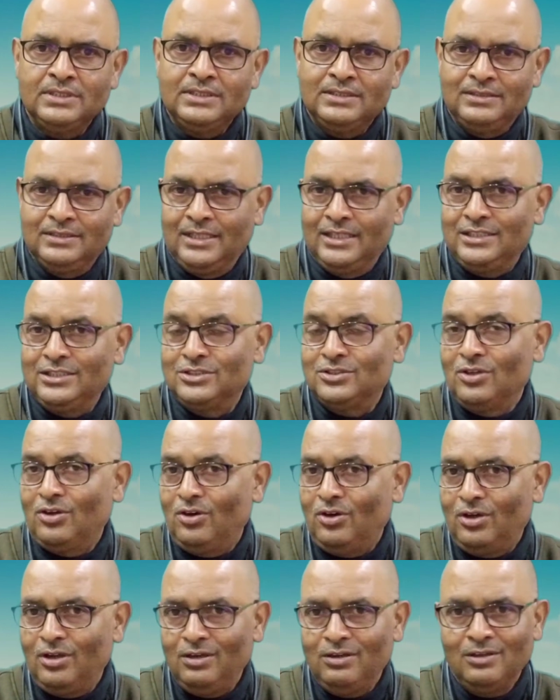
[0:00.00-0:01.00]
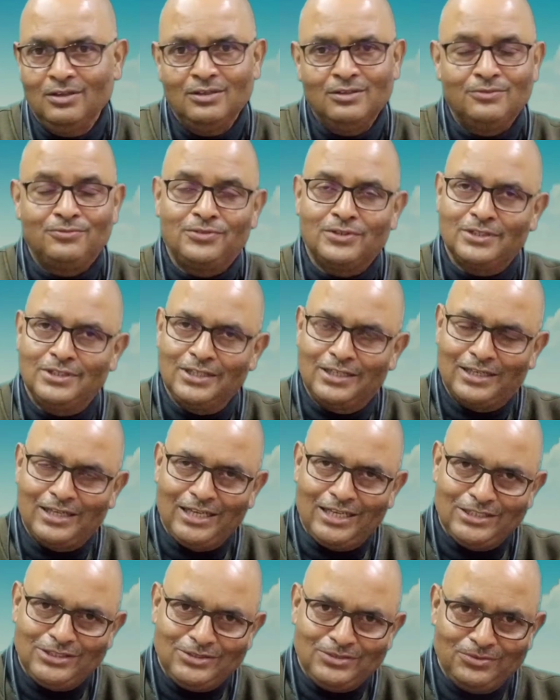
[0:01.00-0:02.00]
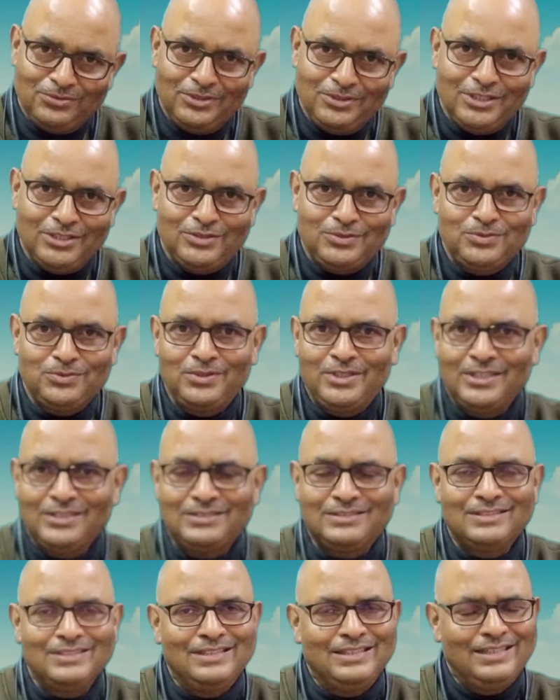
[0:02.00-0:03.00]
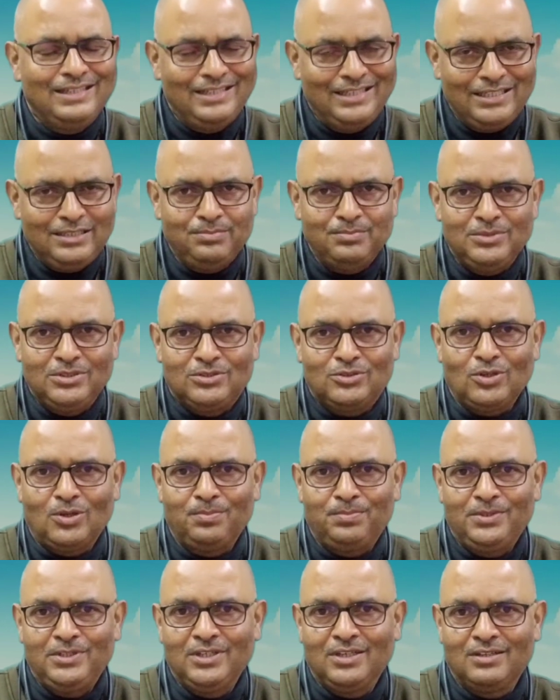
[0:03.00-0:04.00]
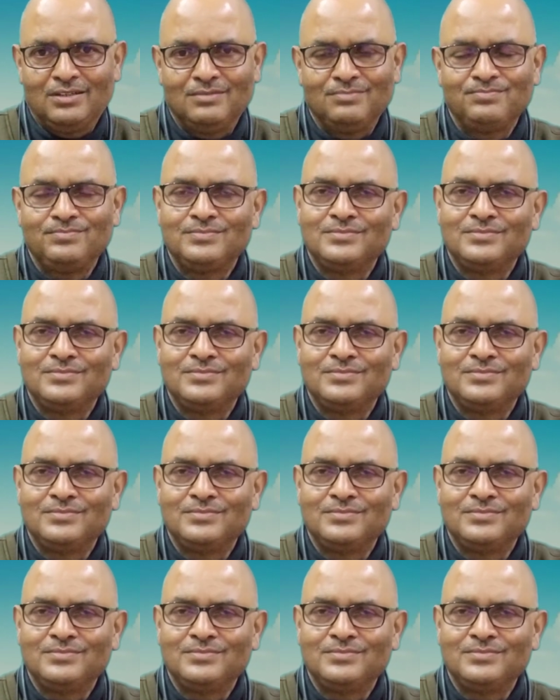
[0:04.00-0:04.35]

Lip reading: That is all for the class today, students. Let me stop here.